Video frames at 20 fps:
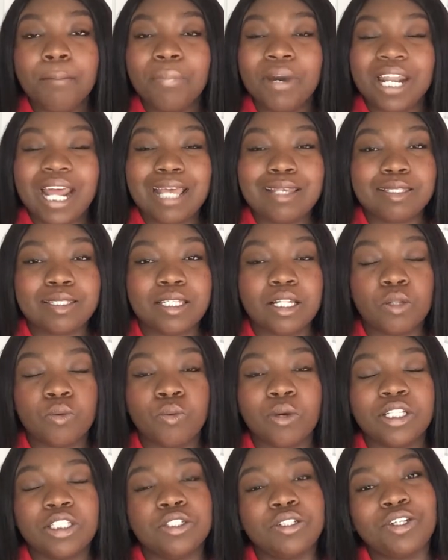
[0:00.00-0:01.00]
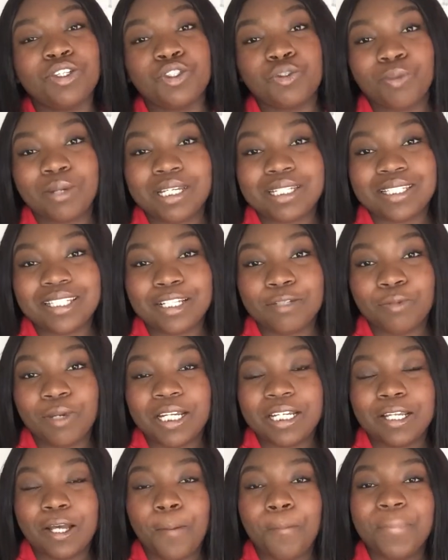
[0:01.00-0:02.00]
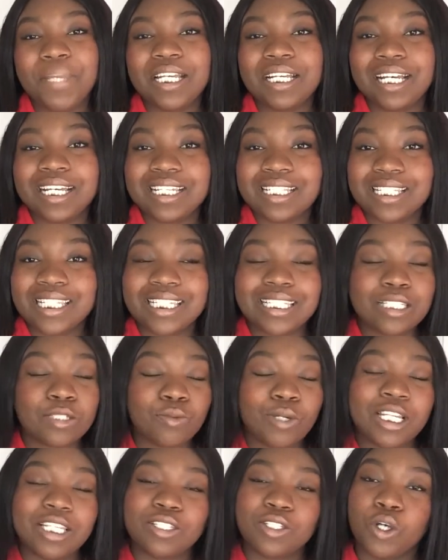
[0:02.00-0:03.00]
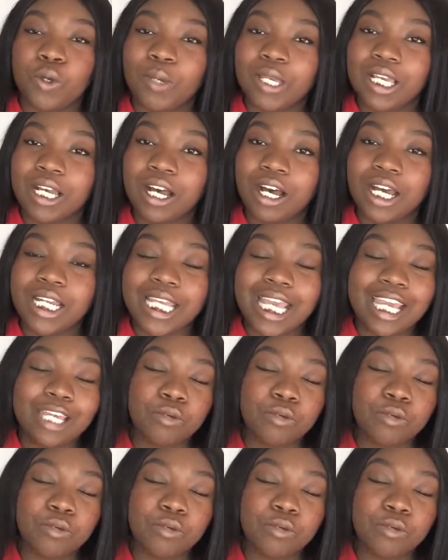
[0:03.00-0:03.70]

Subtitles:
but I still want to address it right now because this is what is going on